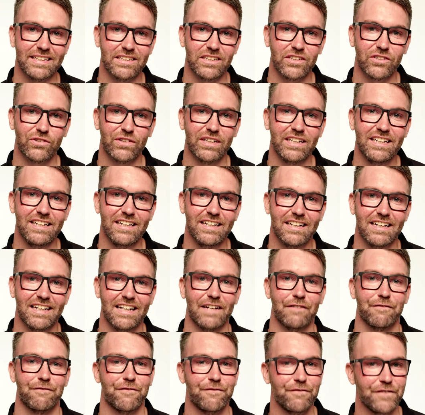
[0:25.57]
industry
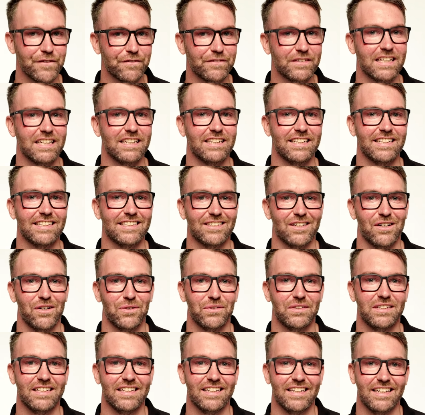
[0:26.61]
at 15 years
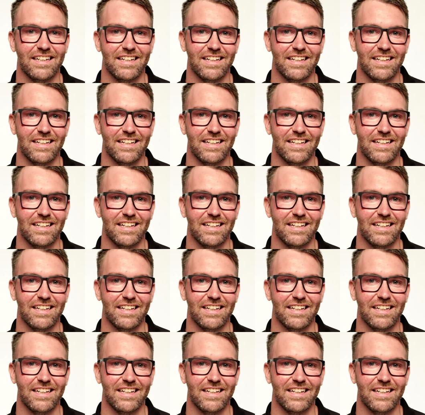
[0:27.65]
old.